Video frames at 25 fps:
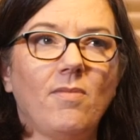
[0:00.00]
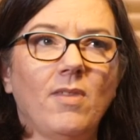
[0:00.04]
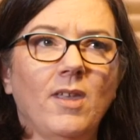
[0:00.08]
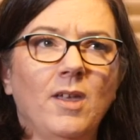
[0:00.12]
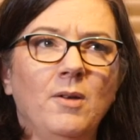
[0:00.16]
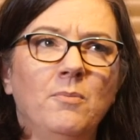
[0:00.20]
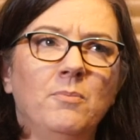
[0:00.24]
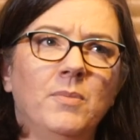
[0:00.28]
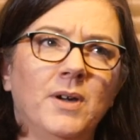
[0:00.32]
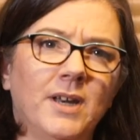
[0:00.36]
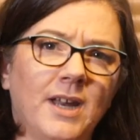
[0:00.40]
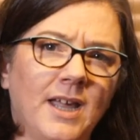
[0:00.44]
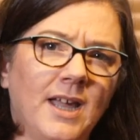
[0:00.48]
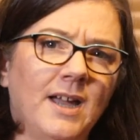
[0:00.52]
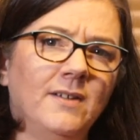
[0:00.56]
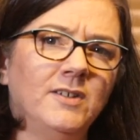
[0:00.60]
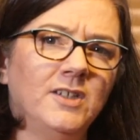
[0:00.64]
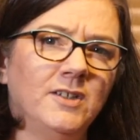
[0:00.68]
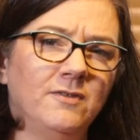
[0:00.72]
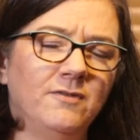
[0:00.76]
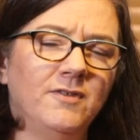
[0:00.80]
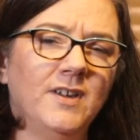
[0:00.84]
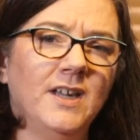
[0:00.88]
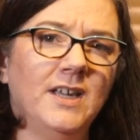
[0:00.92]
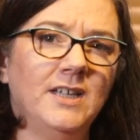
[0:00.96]
but I have to
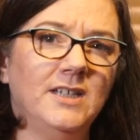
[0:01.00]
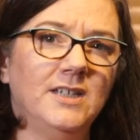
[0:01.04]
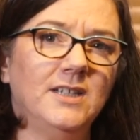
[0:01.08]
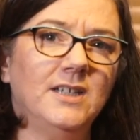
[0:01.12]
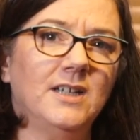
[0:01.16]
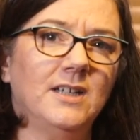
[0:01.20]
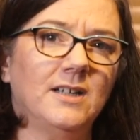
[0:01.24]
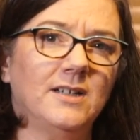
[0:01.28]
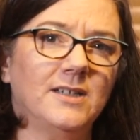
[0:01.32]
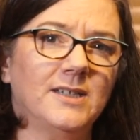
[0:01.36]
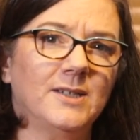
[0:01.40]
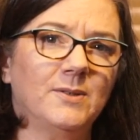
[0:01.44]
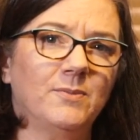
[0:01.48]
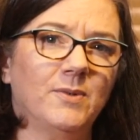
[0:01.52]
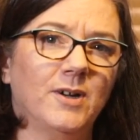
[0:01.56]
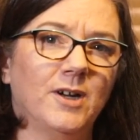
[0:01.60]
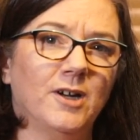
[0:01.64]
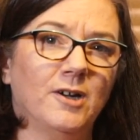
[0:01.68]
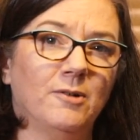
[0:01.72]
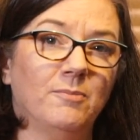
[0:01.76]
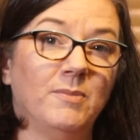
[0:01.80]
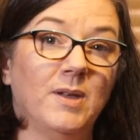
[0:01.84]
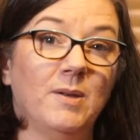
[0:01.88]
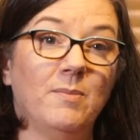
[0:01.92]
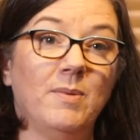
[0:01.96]
find it
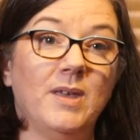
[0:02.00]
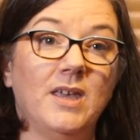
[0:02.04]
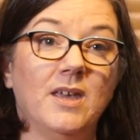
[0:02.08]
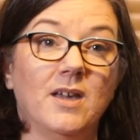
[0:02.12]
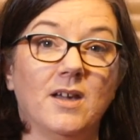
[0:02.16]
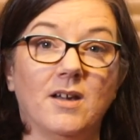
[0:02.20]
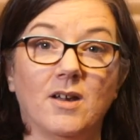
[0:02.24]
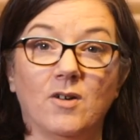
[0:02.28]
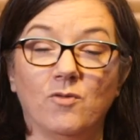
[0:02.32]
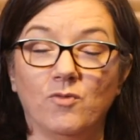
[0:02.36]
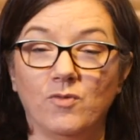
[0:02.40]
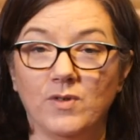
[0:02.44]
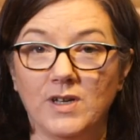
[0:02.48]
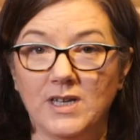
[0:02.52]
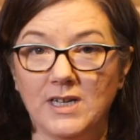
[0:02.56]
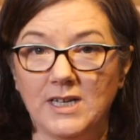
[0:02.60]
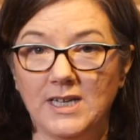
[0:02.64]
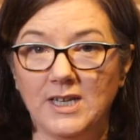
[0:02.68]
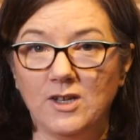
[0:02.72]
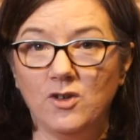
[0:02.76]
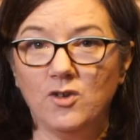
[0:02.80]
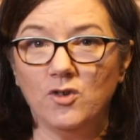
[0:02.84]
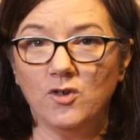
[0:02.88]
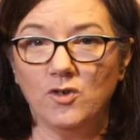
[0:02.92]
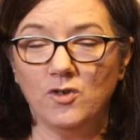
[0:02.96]
elsewhere. Maybe a really
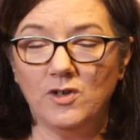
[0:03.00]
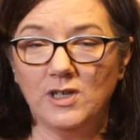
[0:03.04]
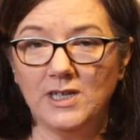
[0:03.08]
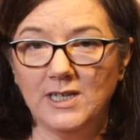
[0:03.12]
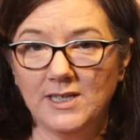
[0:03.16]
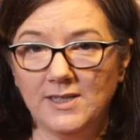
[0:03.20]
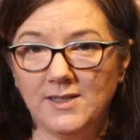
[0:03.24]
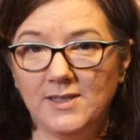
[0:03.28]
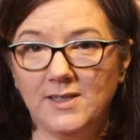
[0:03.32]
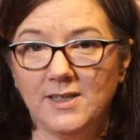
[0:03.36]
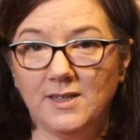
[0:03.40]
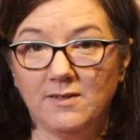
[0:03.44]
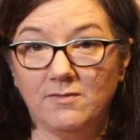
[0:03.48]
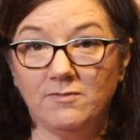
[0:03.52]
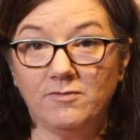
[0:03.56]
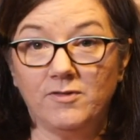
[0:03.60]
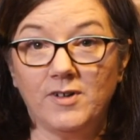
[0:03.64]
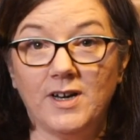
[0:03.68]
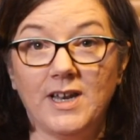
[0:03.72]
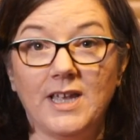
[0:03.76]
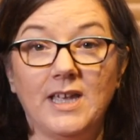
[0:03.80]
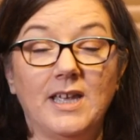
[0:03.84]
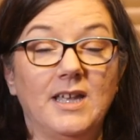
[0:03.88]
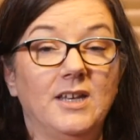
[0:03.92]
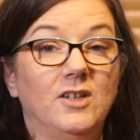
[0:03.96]
good listening
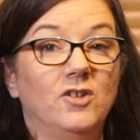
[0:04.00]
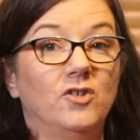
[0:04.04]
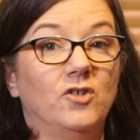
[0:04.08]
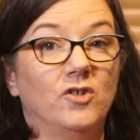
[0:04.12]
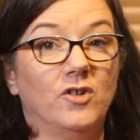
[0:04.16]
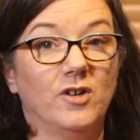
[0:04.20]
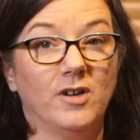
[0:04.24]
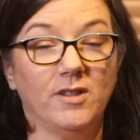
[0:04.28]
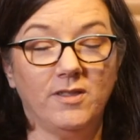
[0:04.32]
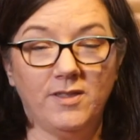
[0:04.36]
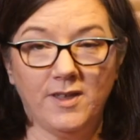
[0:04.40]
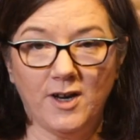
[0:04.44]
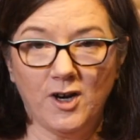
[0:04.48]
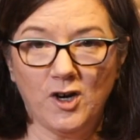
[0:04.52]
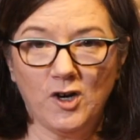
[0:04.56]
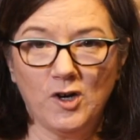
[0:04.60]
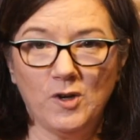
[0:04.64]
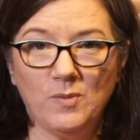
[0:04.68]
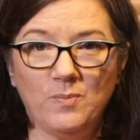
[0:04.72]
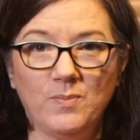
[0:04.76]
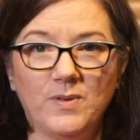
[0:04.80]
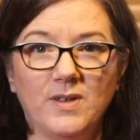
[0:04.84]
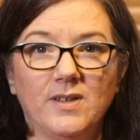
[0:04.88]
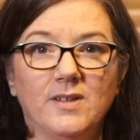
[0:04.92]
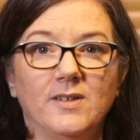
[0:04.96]
friend, or a
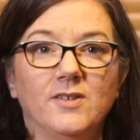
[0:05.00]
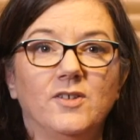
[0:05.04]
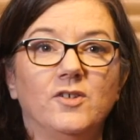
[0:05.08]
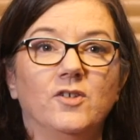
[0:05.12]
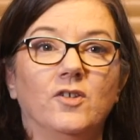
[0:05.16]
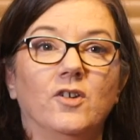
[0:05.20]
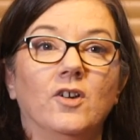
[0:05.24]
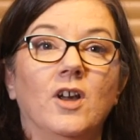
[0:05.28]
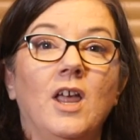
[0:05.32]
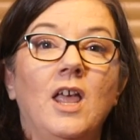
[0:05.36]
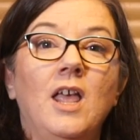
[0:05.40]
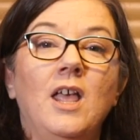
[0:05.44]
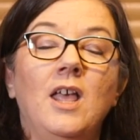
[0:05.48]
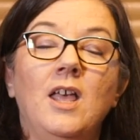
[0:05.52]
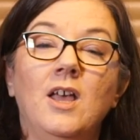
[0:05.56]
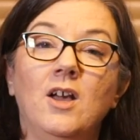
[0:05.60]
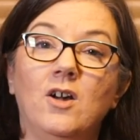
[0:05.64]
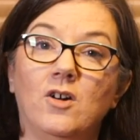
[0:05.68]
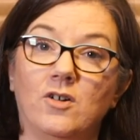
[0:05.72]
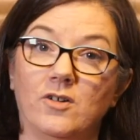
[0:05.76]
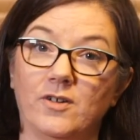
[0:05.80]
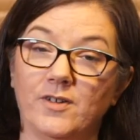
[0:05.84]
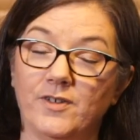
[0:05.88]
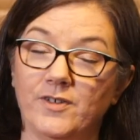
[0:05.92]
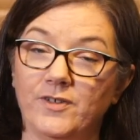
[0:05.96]
therapist,
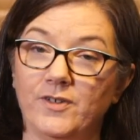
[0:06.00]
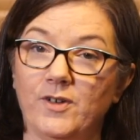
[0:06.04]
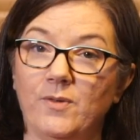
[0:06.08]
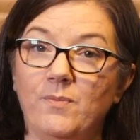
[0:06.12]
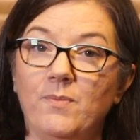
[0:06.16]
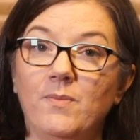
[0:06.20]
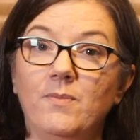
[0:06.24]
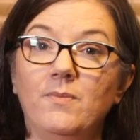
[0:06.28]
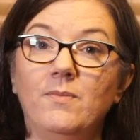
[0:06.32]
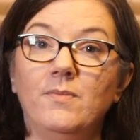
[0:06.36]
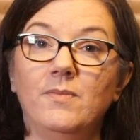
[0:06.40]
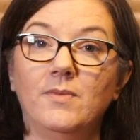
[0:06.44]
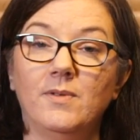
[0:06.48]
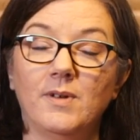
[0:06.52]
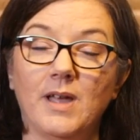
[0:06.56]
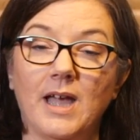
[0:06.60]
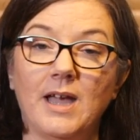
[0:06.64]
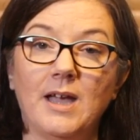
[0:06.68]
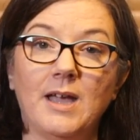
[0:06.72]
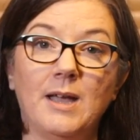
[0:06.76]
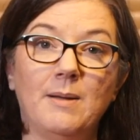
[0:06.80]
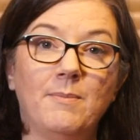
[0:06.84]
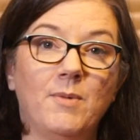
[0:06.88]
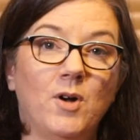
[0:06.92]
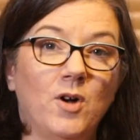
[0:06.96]
or some
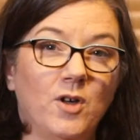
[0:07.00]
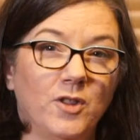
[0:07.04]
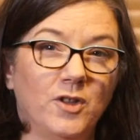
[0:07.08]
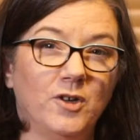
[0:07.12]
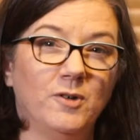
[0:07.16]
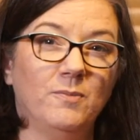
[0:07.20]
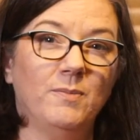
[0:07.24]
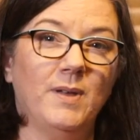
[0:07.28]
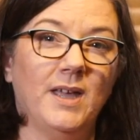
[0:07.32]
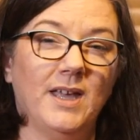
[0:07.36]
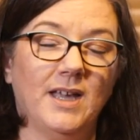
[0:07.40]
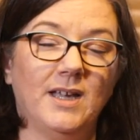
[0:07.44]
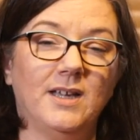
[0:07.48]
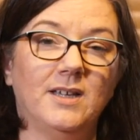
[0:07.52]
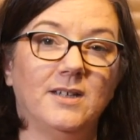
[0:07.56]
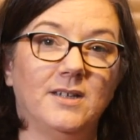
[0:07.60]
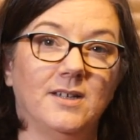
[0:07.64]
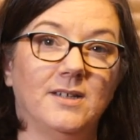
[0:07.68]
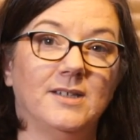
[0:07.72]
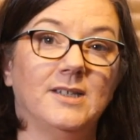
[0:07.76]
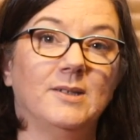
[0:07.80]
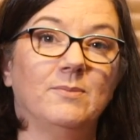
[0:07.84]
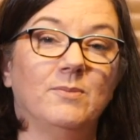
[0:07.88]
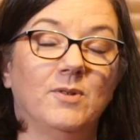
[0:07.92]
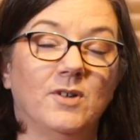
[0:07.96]
other
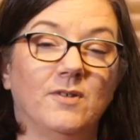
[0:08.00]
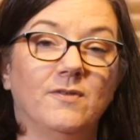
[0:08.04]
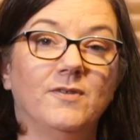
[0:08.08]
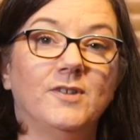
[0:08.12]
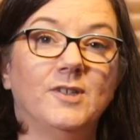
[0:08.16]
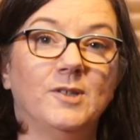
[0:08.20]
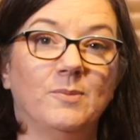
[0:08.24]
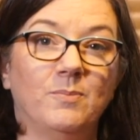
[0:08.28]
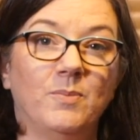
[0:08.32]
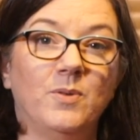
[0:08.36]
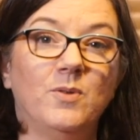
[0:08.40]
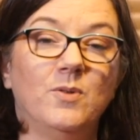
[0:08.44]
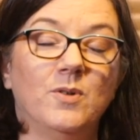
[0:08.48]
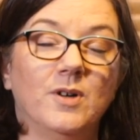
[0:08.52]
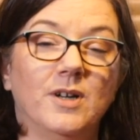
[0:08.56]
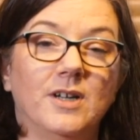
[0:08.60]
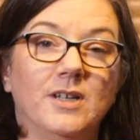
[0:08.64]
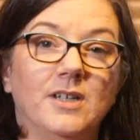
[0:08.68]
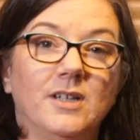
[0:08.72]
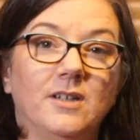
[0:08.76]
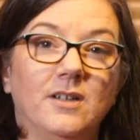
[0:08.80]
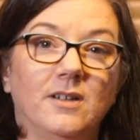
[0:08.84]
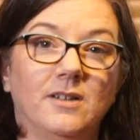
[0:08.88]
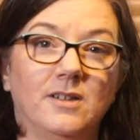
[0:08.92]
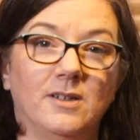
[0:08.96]
mechanism of
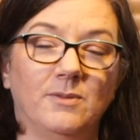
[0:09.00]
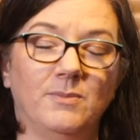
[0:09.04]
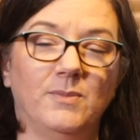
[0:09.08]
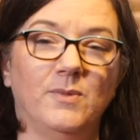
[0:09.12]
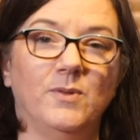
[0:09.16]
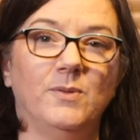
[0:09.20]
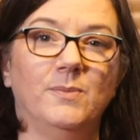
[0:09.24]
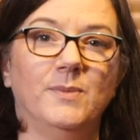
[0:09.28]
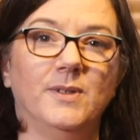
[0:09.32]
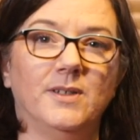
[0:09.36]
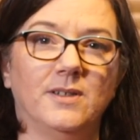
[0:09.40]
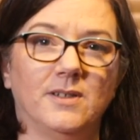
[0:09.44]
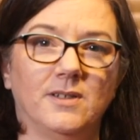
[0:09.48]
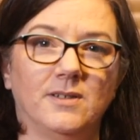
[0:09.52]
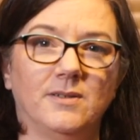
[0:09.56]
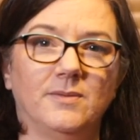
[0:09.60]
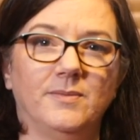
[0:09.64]
support at the moment.